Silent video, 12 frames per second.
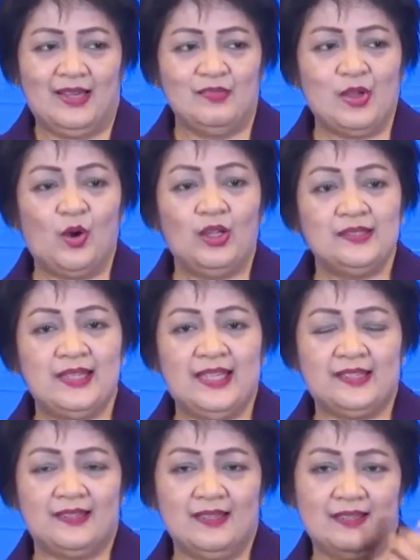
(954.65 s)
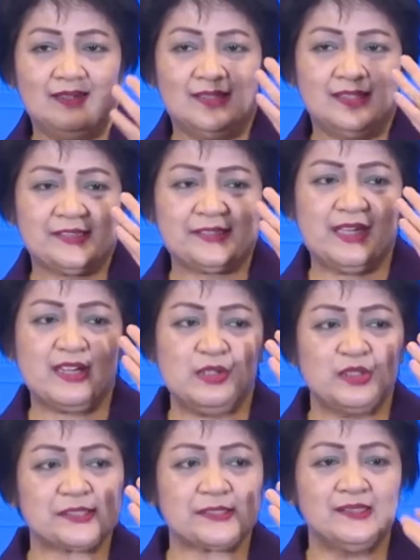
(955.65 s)
We all need
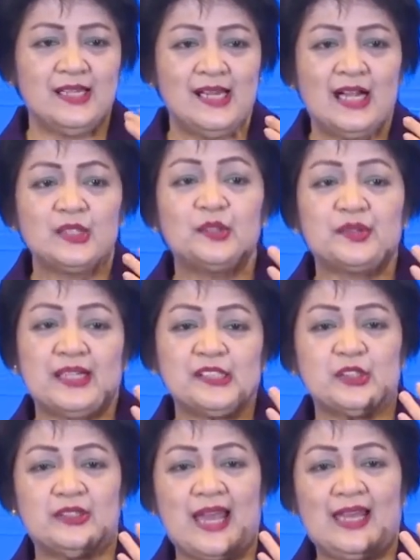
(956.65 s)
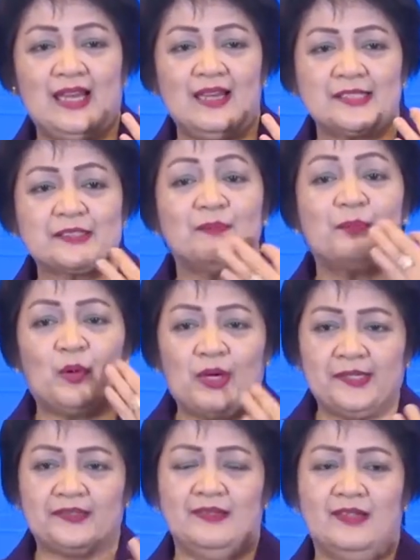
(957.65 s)
serious nutritional
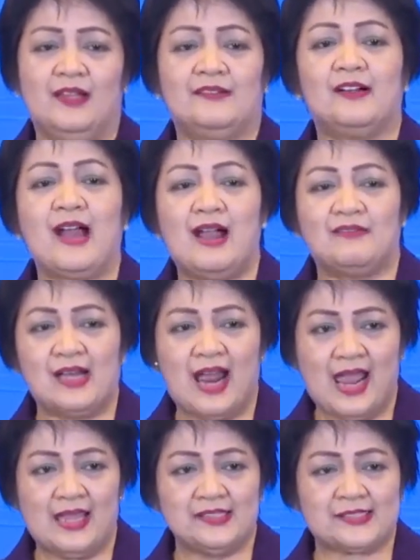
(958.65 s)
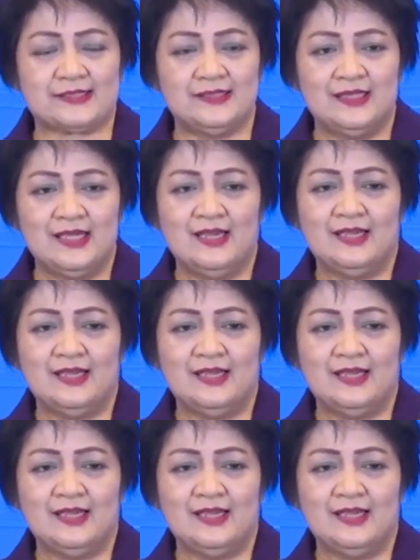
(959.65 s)
support for our eyes.